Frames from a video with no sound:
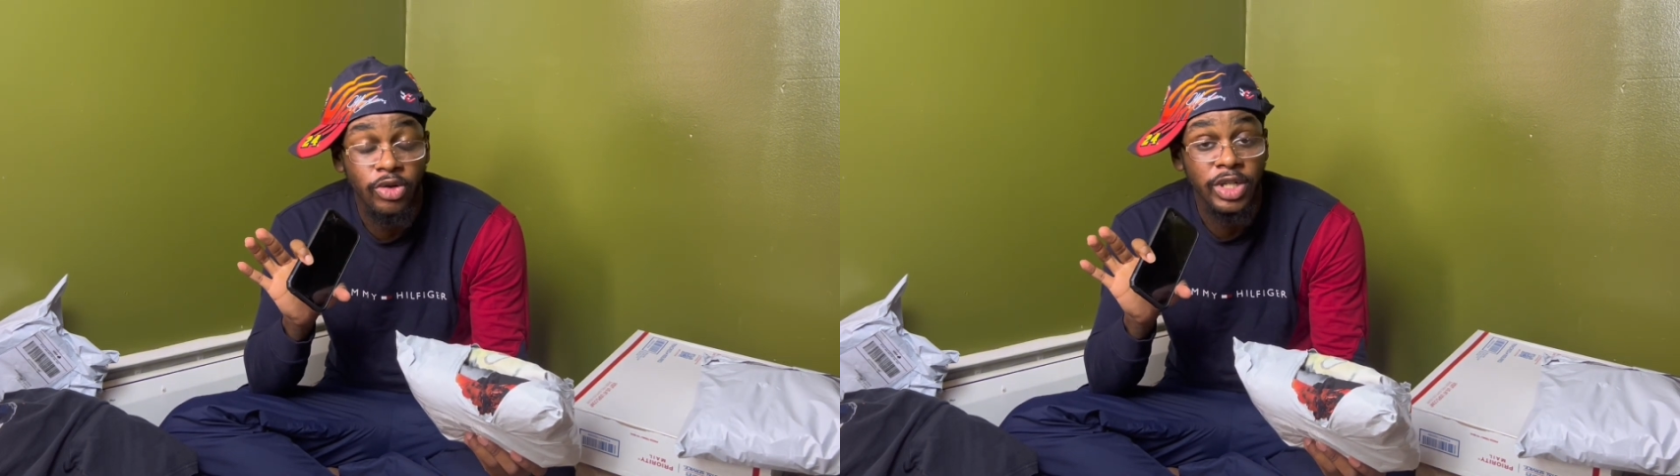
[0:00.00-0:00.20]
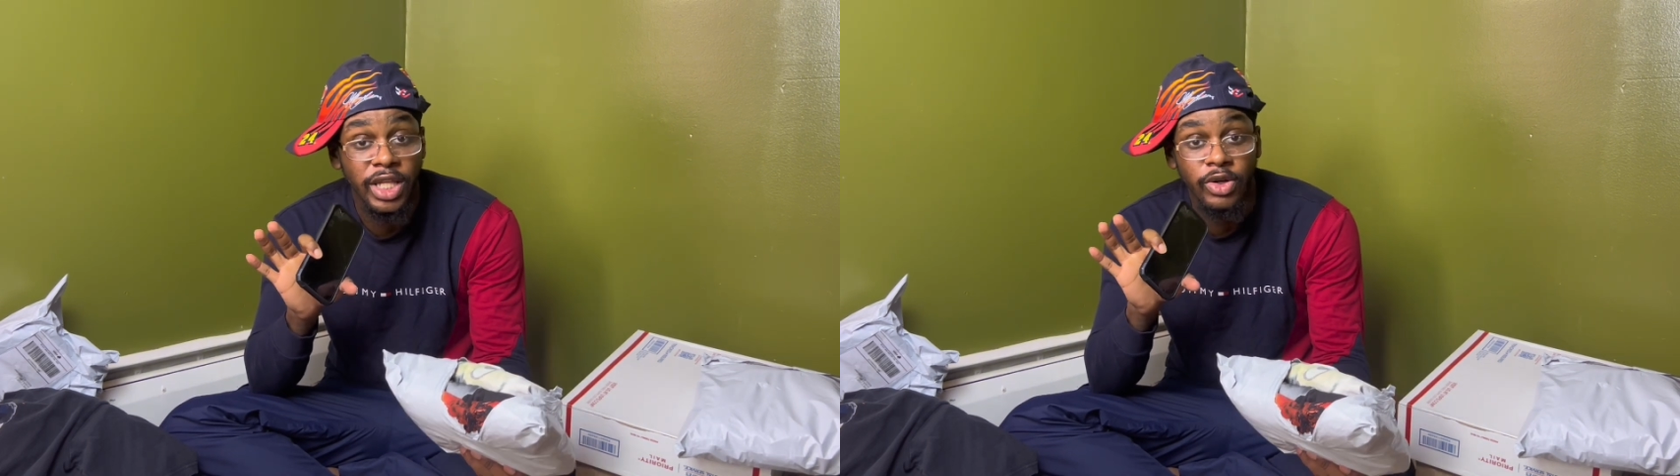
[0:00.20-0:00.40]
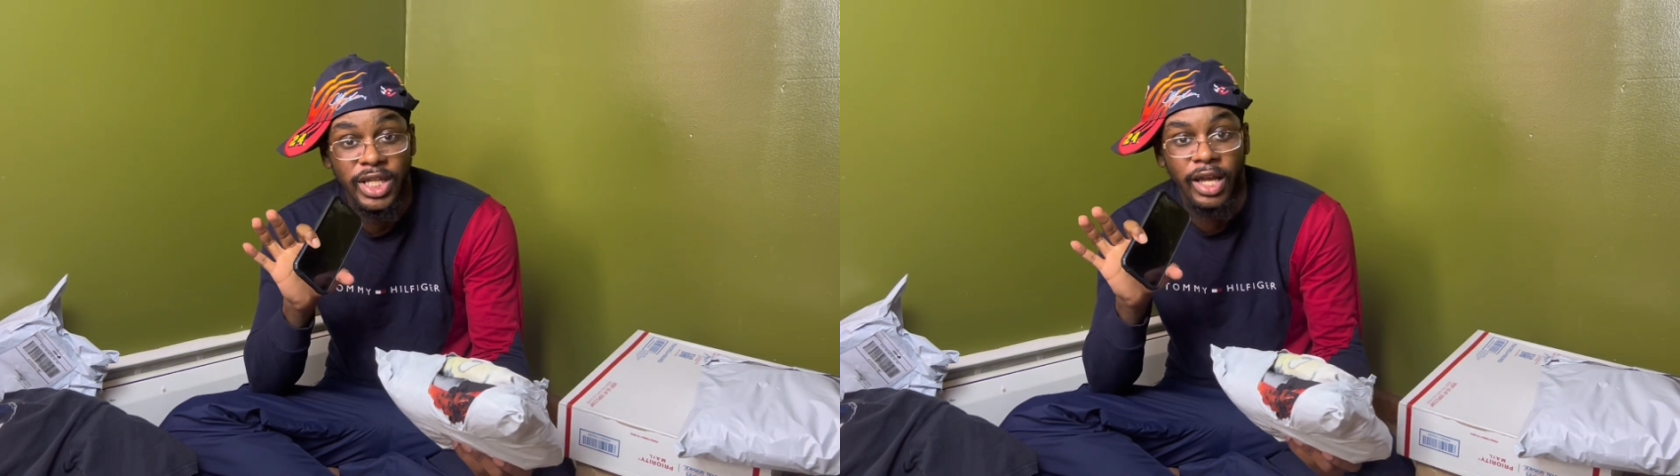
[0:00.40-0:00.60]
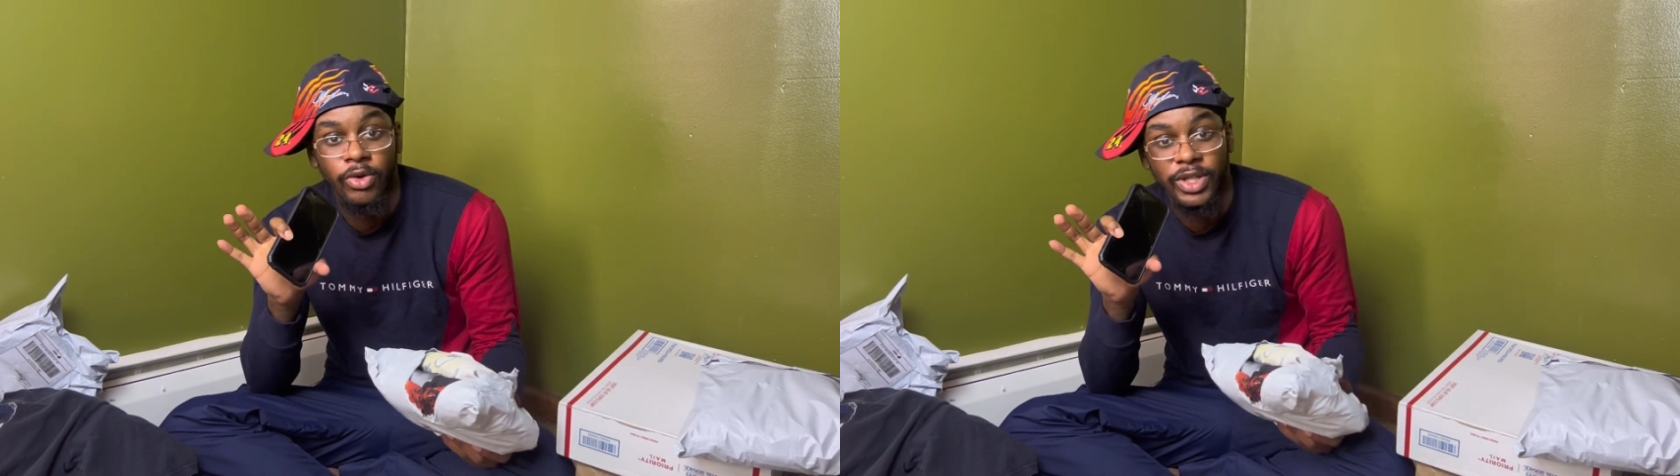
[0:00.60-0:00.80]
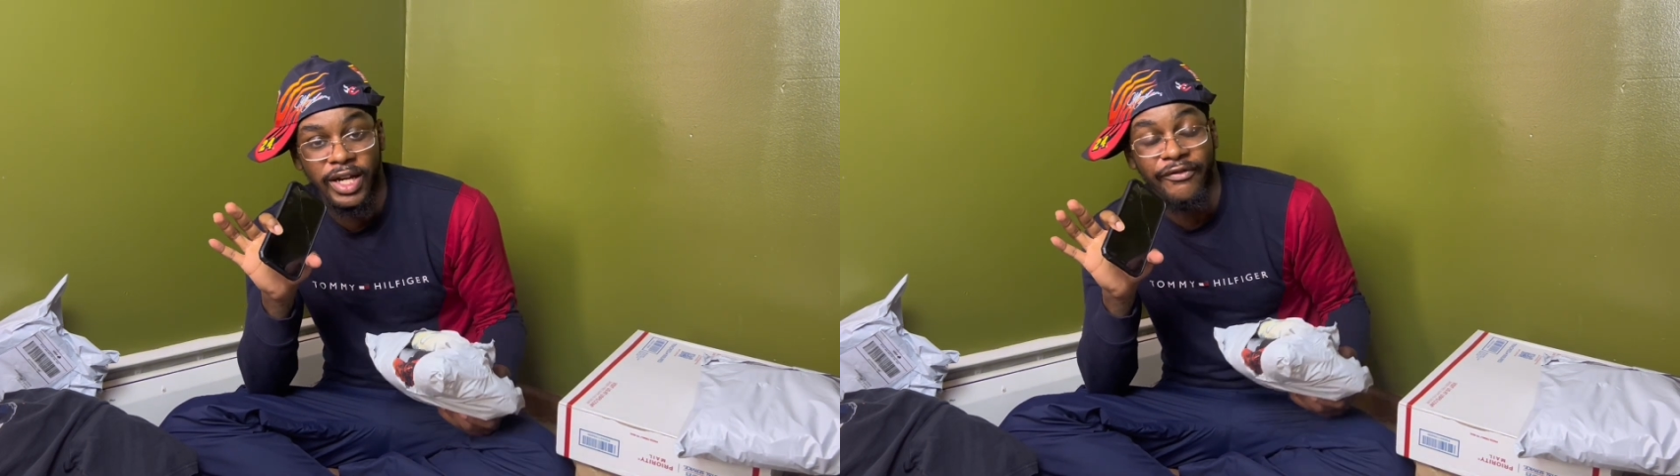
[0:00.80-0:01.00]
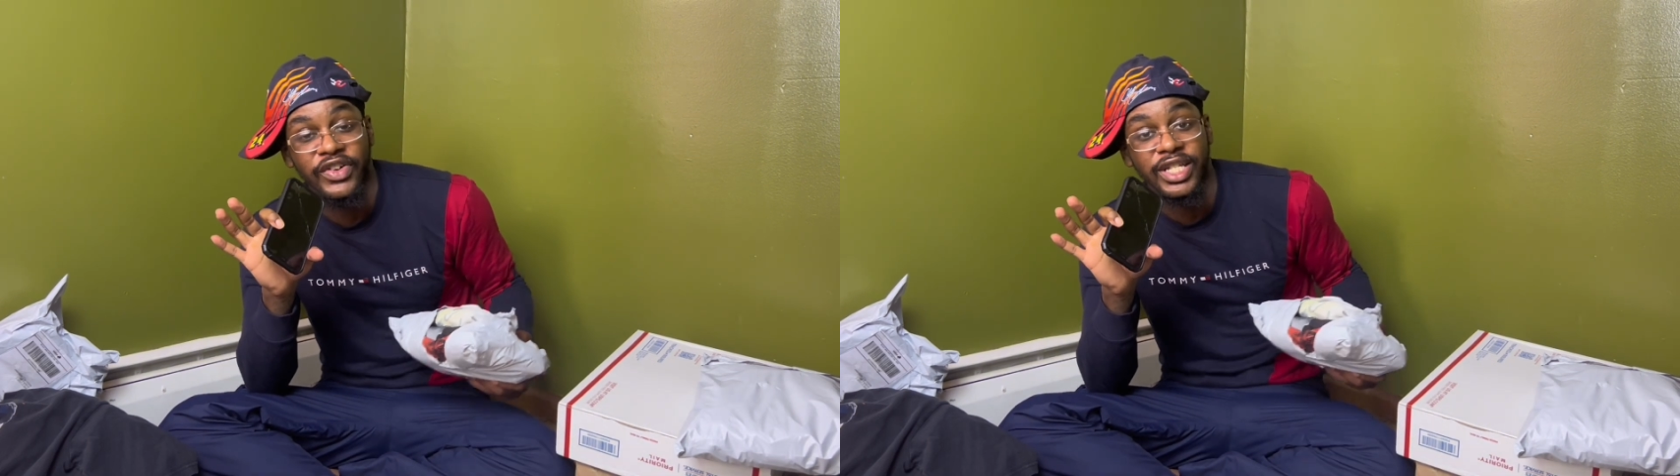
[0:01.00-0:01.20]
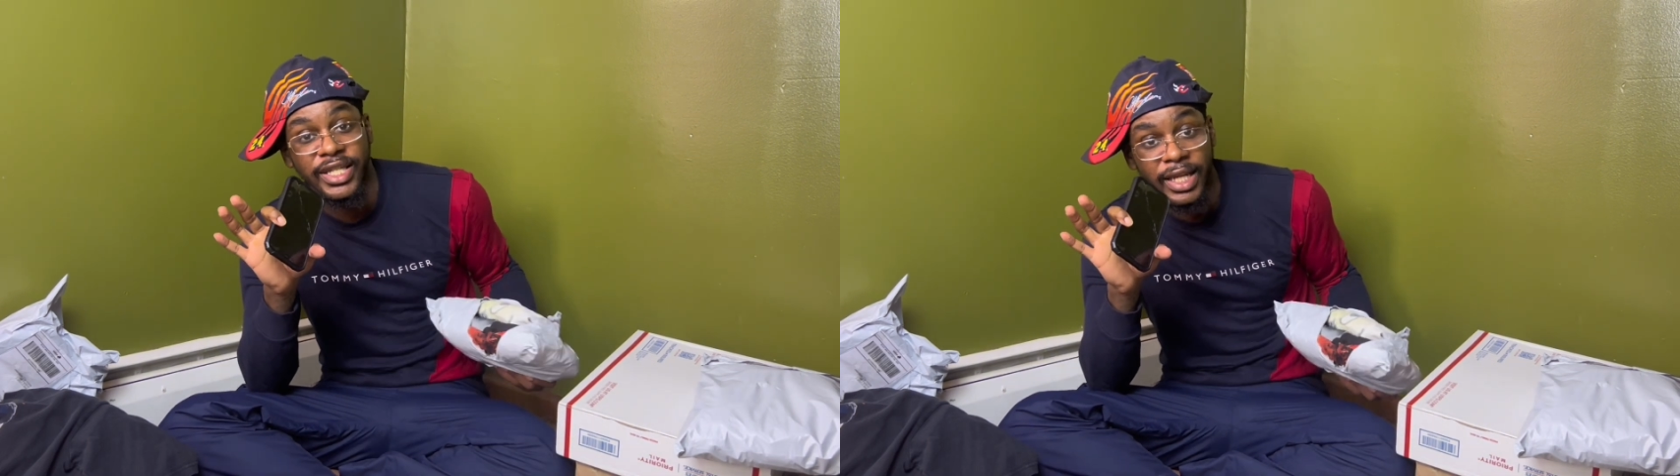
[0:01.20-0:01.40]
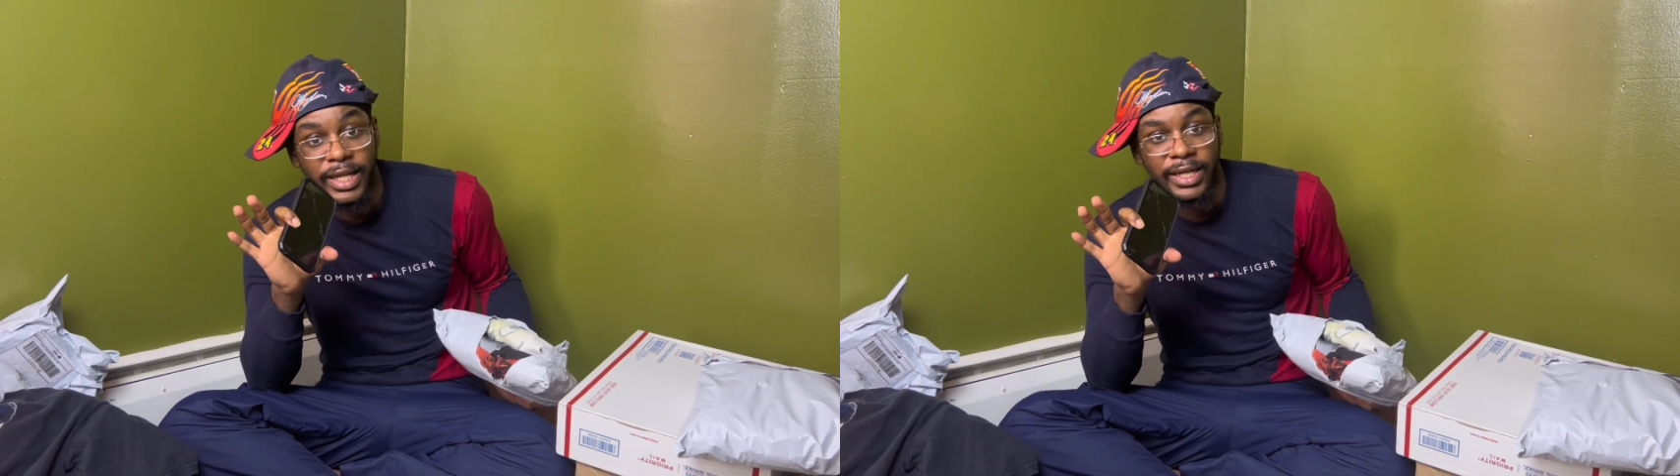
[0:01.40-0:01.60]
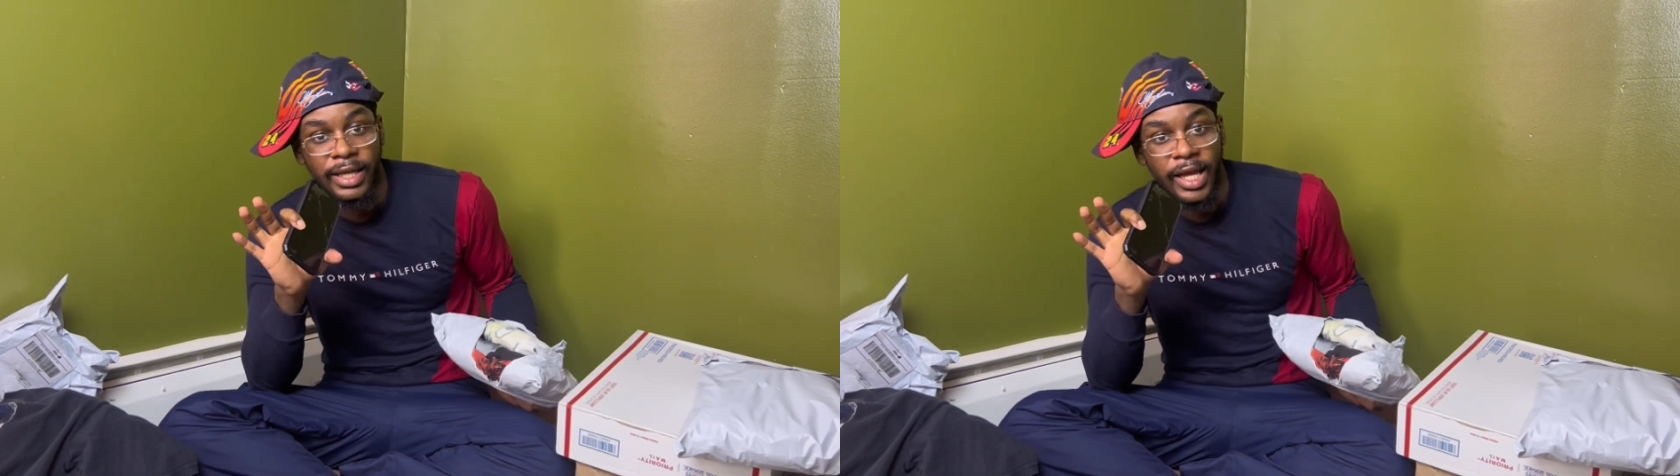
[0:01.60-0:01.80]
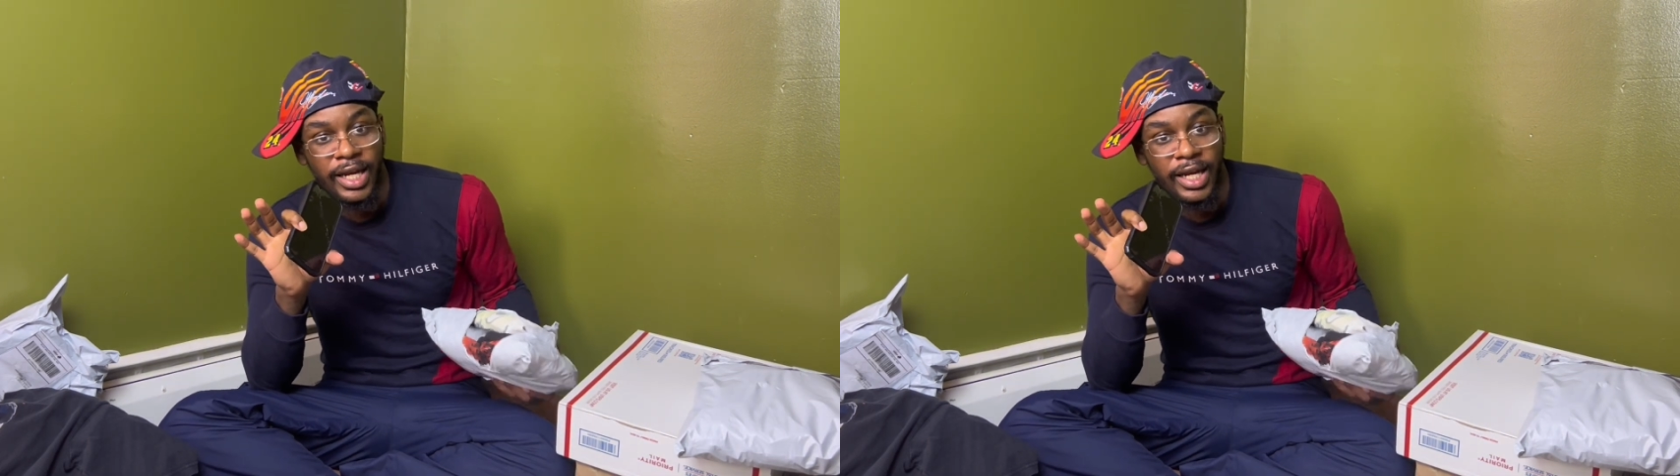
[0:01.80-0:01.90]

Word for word: It was still saying it was in a facility,